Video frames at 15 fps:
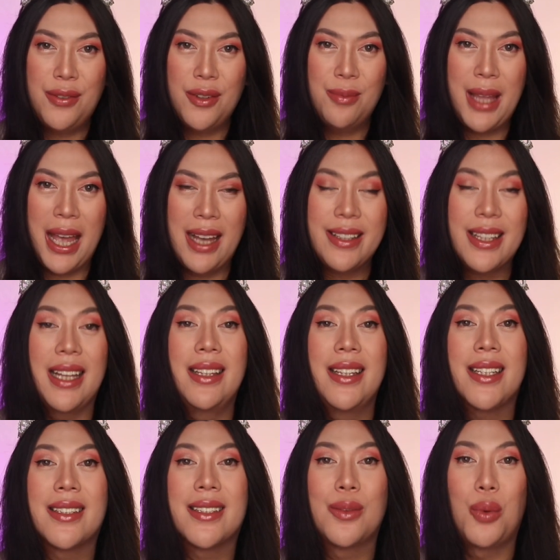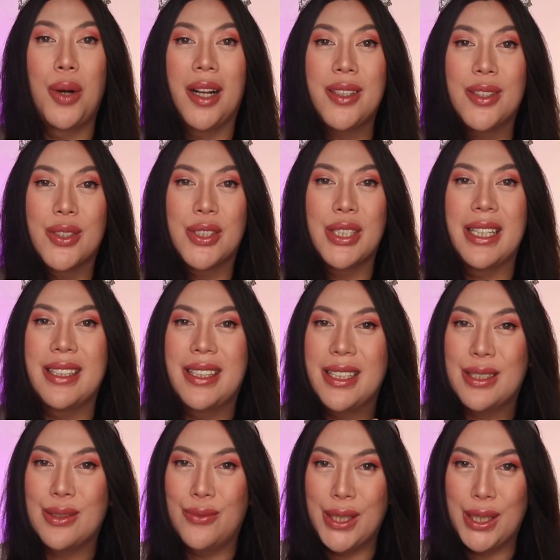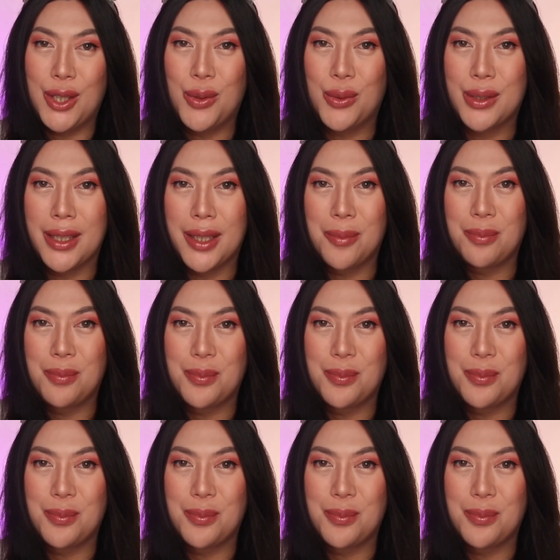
from that, let's watch this video clip.